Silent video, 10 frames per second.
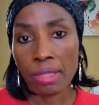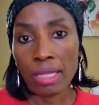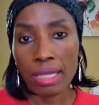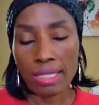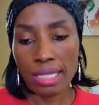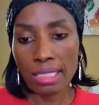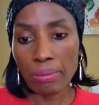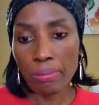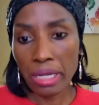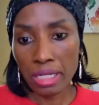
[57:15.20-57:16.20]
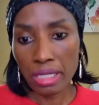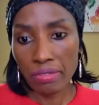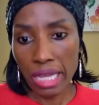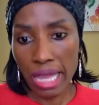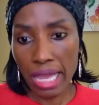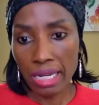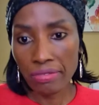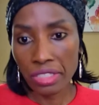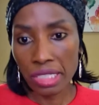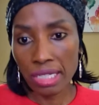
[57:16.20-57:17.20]
is independent of the
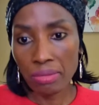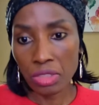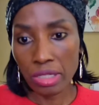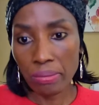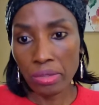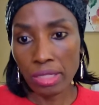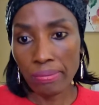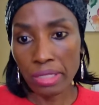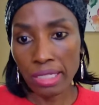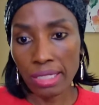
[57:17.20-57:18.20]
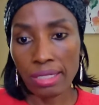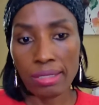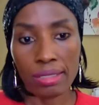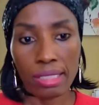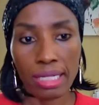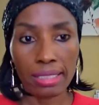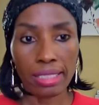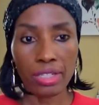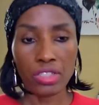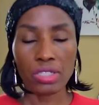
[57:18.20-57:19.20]
NFT. I'm trying to pull up the
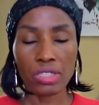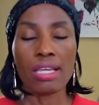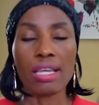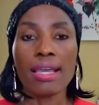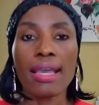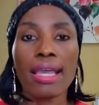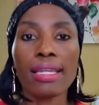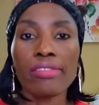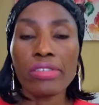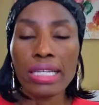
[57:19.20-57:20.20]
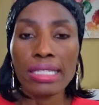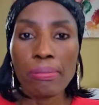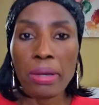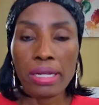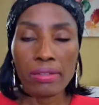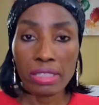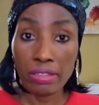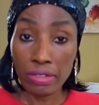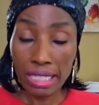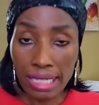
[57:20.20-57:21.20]
allegations. And independent
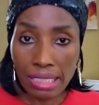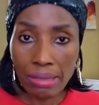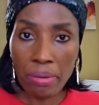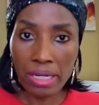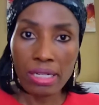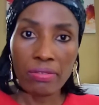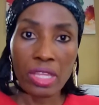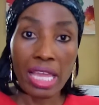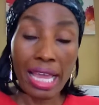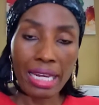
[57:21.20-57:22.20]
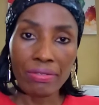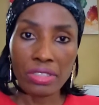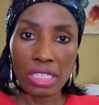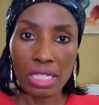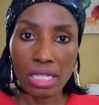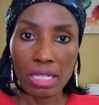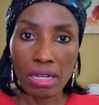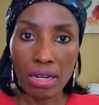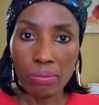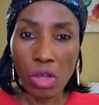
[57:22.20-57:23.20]
of the
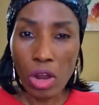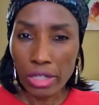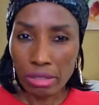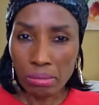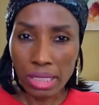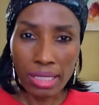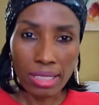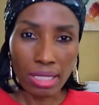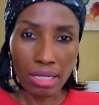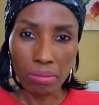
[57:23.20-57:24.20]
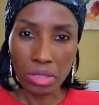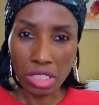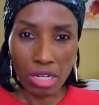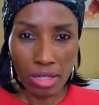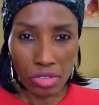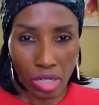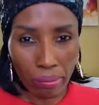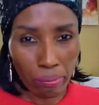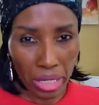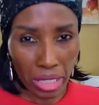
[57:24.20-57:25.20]
NFT argument and breach of
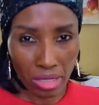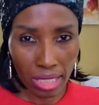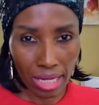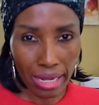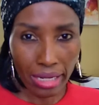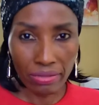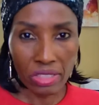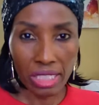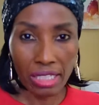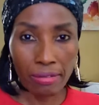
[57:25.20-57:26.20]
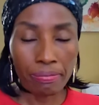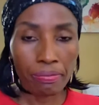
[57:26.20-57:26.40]
contract based on that NFT,